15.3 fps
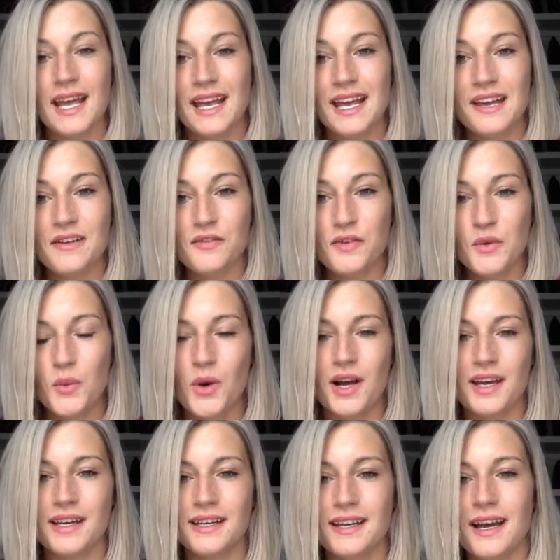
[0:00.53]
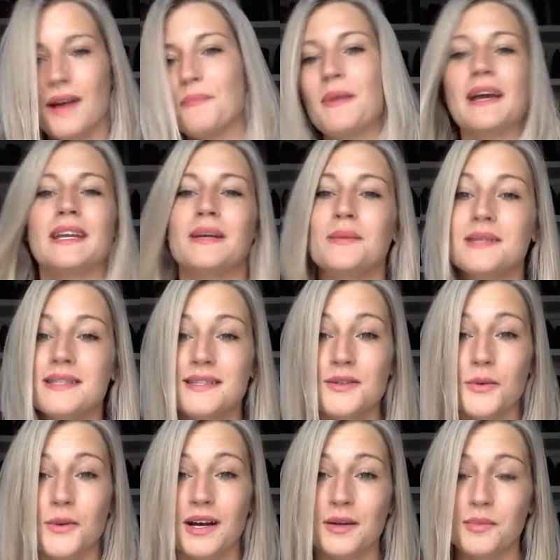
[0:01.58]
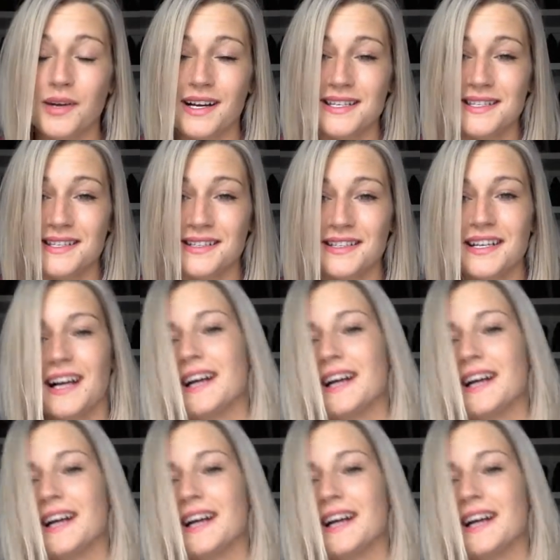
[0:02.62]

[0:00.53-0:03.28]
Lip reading: Hey everyone, my name is Noel Bressler.